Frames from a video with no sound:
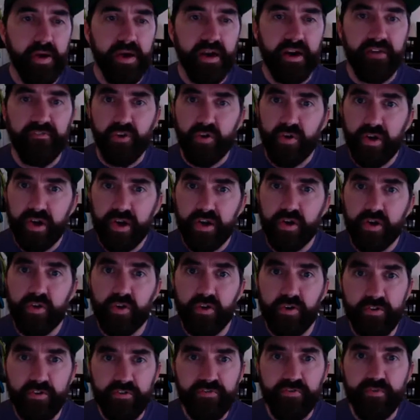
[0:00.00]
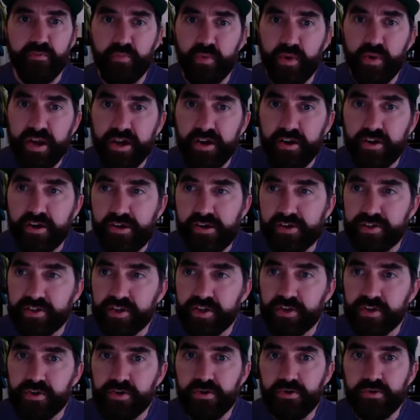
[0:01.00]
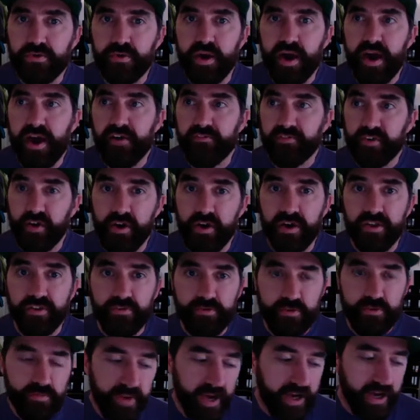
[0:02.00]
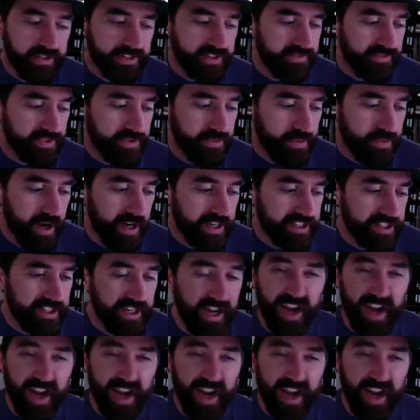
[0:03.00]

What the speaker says: but I've already heard from readers who have gone through bouts of depression.